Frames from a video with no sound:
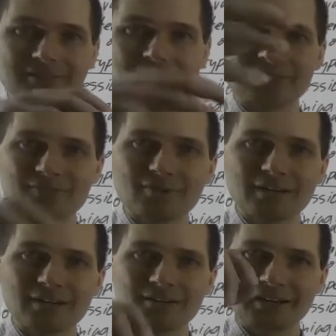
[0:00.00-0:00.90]
a
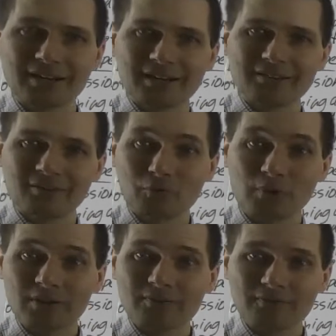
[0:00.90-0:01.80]
string containing the
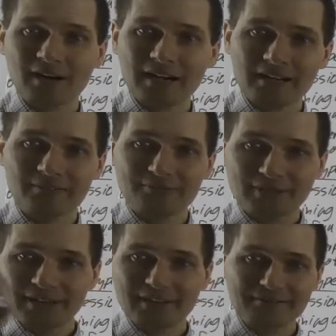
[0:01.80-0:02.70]
word 5,
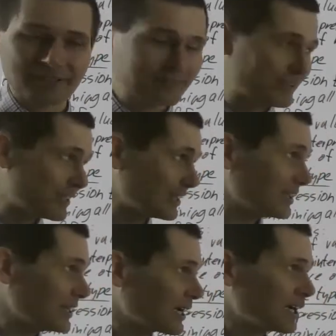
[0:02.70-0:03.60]
right,
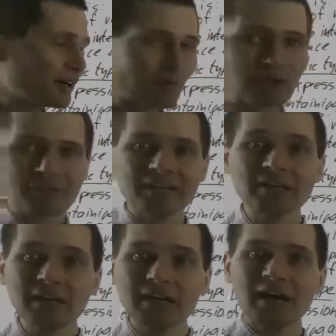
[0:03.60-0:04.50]
F-I-V-E, well
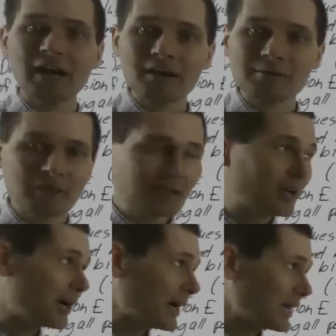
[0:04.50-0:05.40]
then,
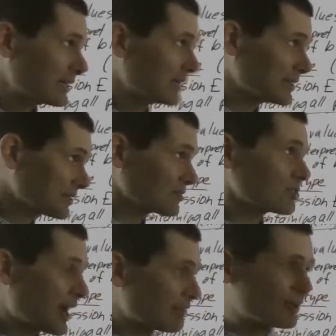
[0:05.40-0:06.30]
at least in
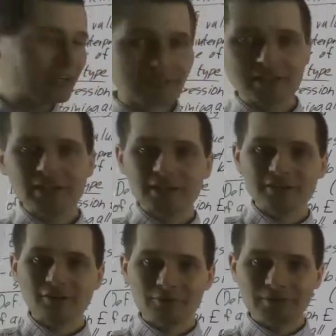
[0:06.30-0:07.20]
Java,
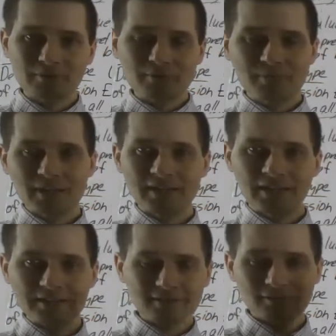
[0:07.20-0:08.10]
there would be
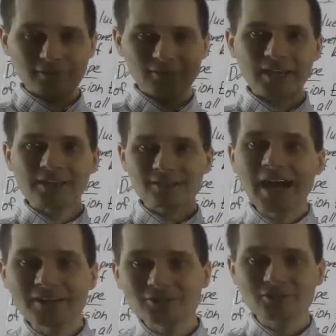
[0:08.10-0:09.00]
a little thing
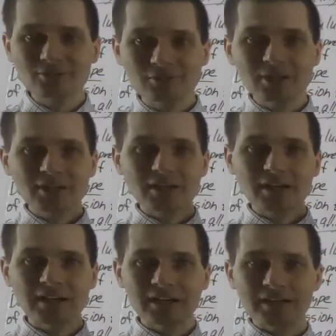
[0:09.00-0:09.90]
attached to
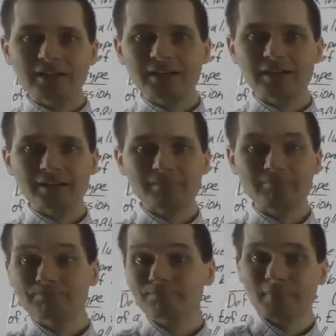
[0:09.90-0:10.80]

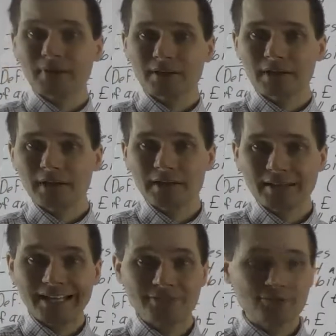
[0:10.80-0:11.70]

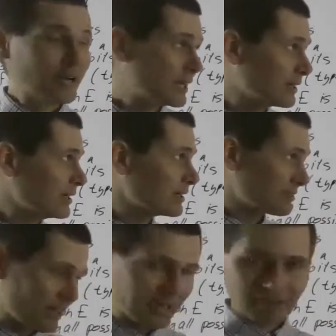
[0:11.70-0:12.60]
that string
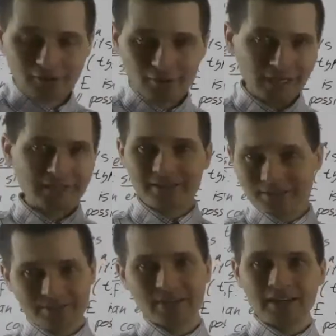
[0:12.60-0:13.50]
saying, okay,
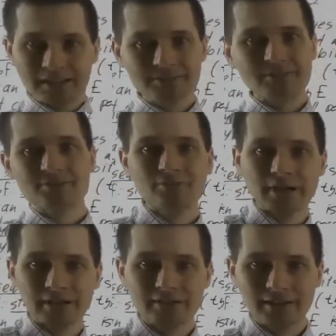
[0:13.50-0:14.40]
this thing is a string.